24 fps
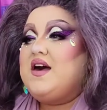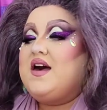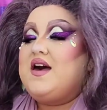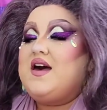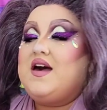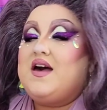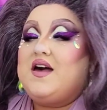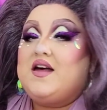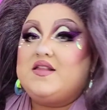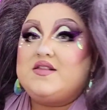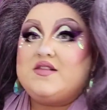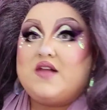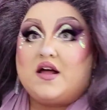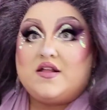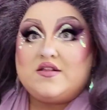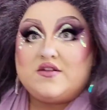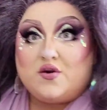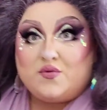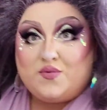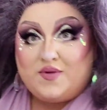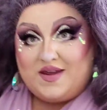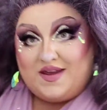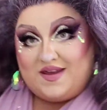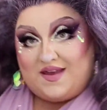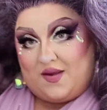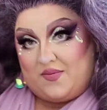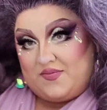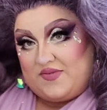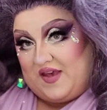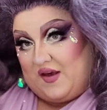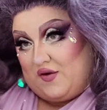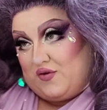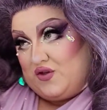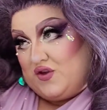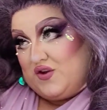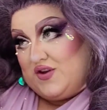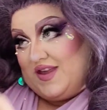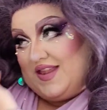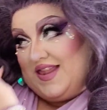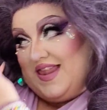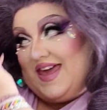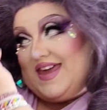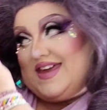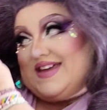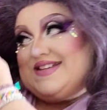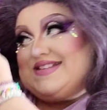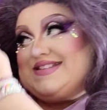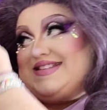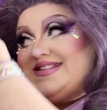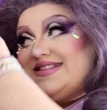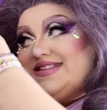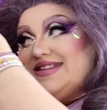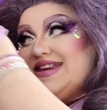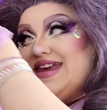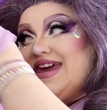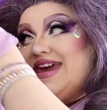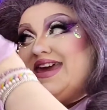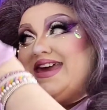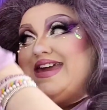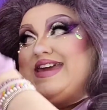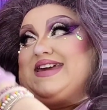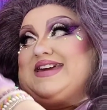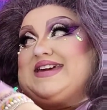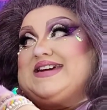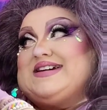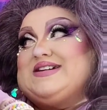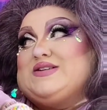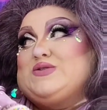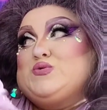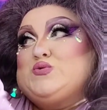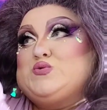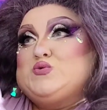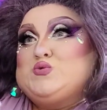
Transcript: Lala Ree comes out looking like a snake.